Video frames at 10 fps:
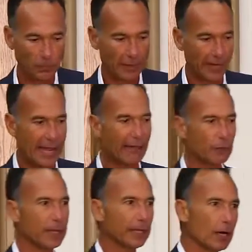the
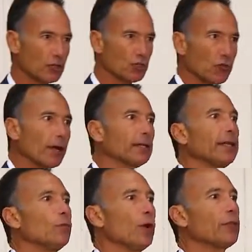government are
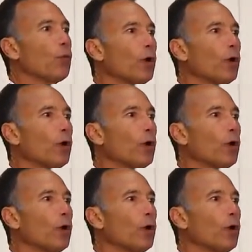struggling with